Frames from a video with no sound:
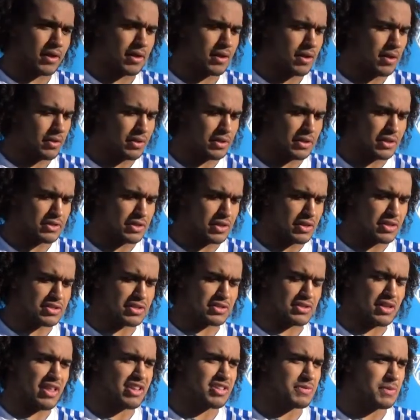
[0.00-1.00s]
You know,
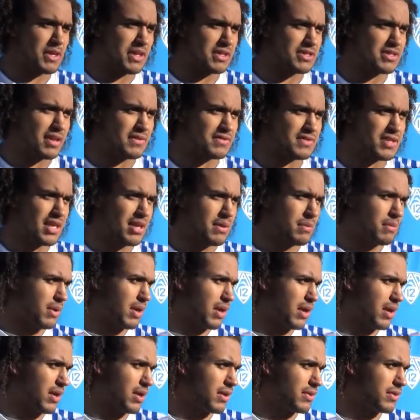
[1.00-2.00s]
they've been a tough team
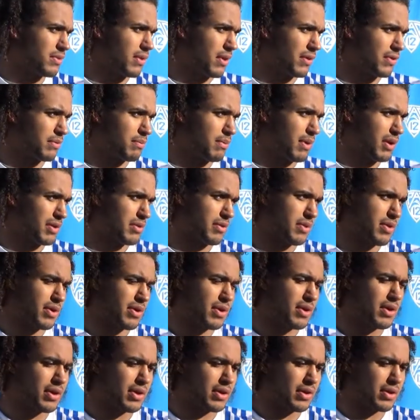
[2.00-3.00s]
throughout my
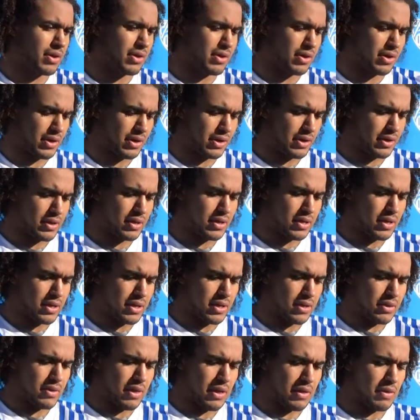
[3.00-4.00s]
career. You know,
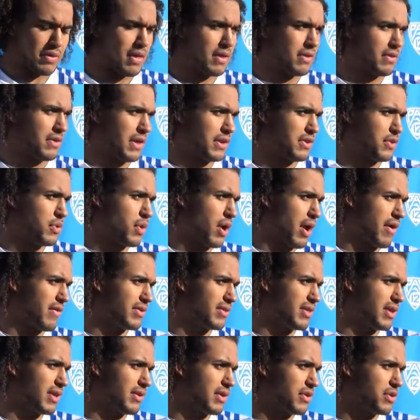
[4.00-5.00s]
they do
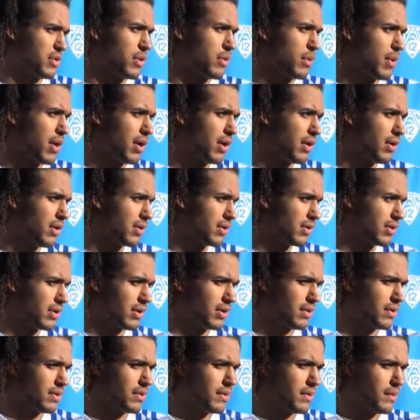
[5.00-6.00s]
everything, they do it well, you
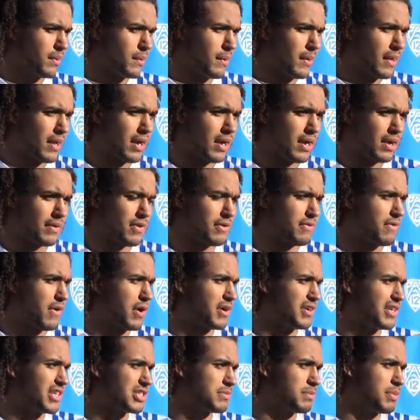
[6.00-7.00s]
know. They're a
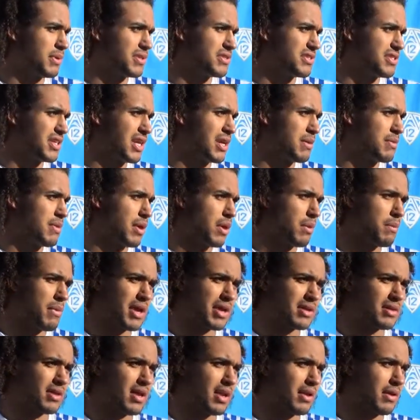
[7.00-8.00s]
very disciplined team. They don't
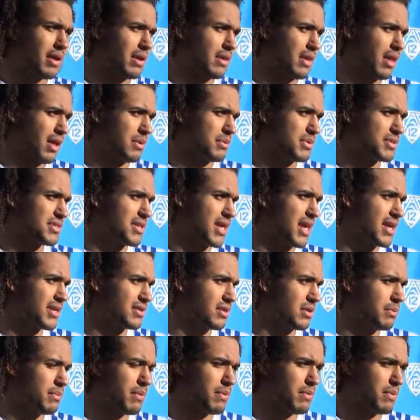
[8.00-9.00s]
make a lot of
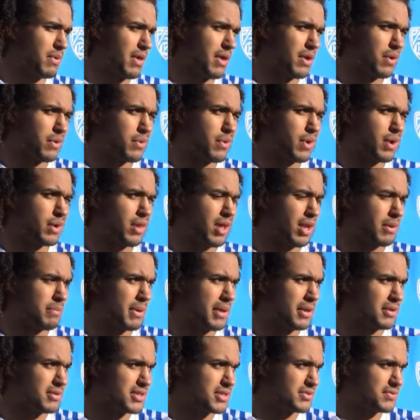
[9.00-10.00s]
mistakes. They don't create a lot of
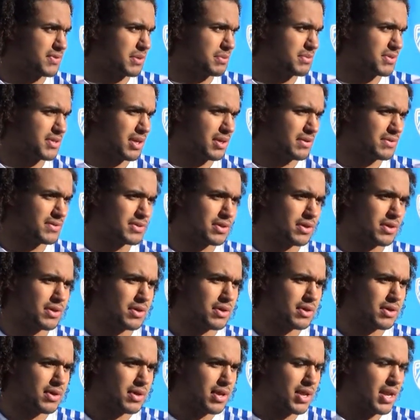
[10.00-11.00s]
penalties for themselves.
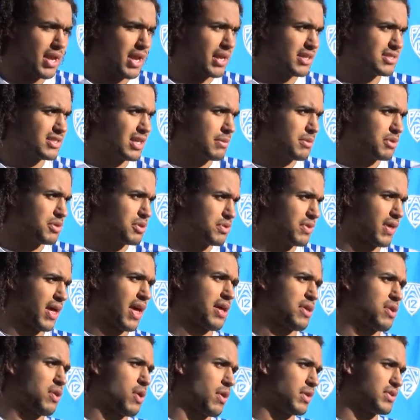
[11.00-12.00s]
So anytime you do
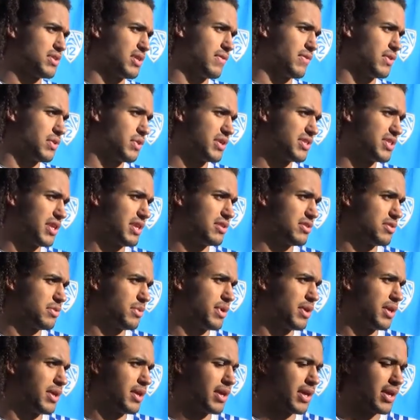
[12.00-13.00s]
that, you always have a great chance of
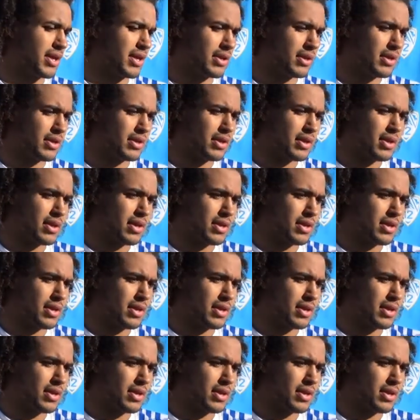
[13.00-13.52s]
winning. And